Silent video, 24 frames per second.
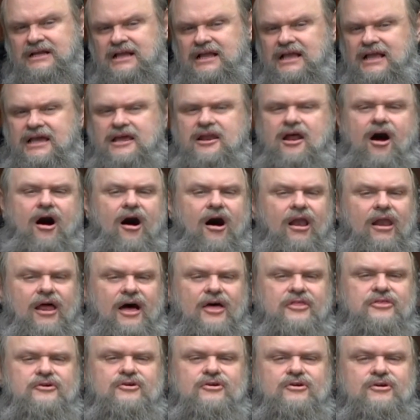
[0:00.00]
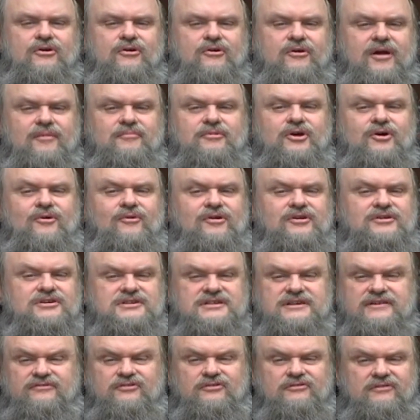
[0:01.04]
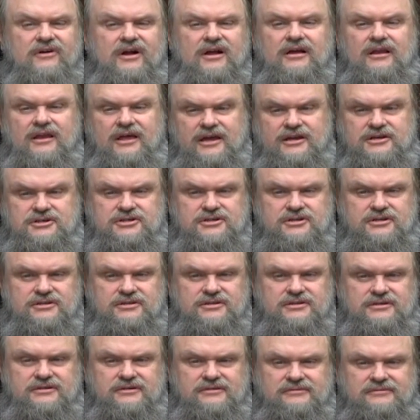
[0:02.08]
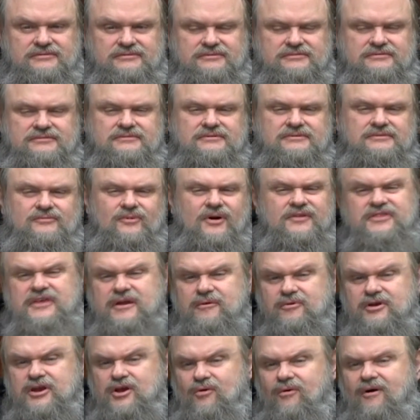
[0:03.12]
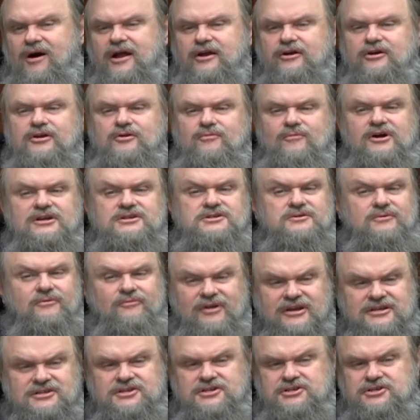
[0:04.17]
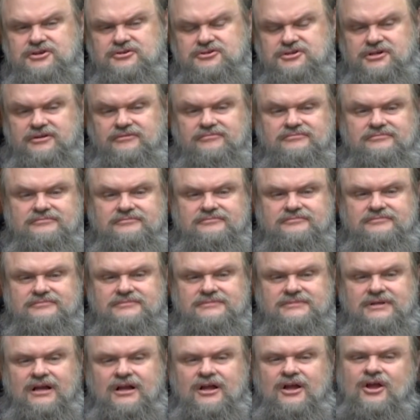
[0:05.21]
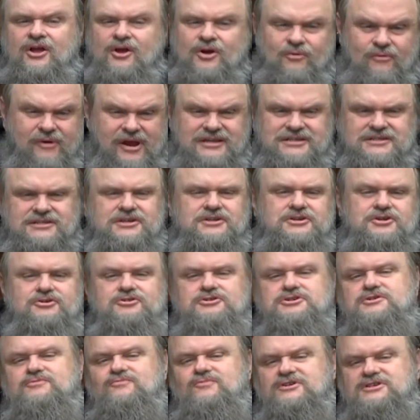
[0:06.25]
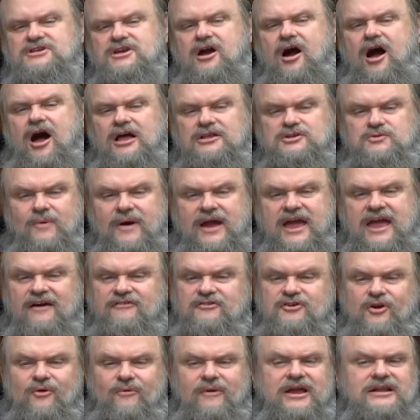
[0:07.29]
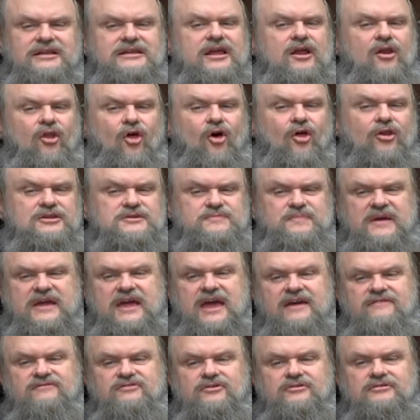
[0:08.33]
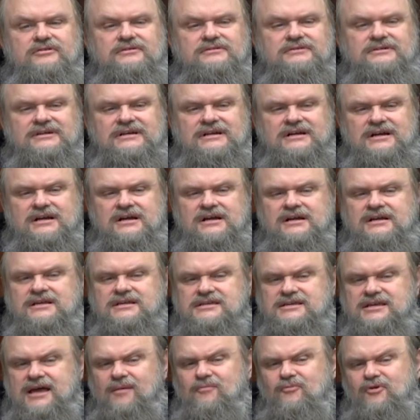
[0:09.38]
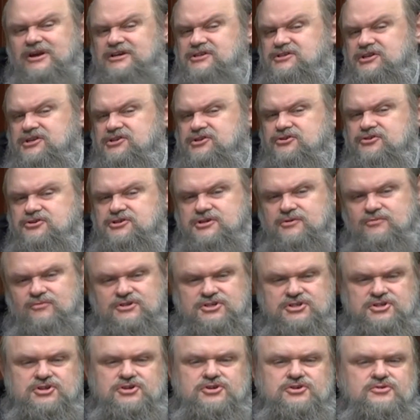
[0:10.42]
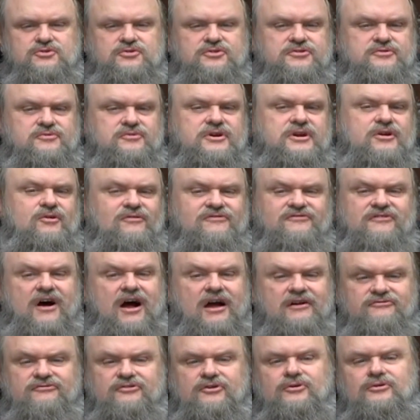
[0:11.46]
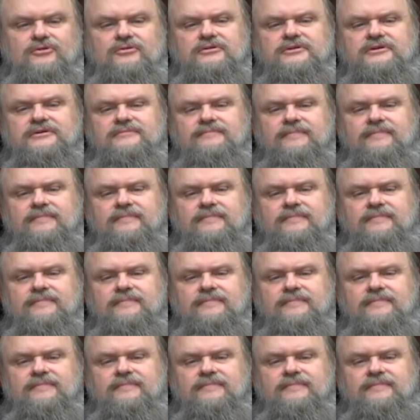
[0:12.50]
in all other criminal or civil violations, what they required was restitution. Restitution was God's way of correcting lawless behavior. Some restitution was 2, 3, or 5-fold.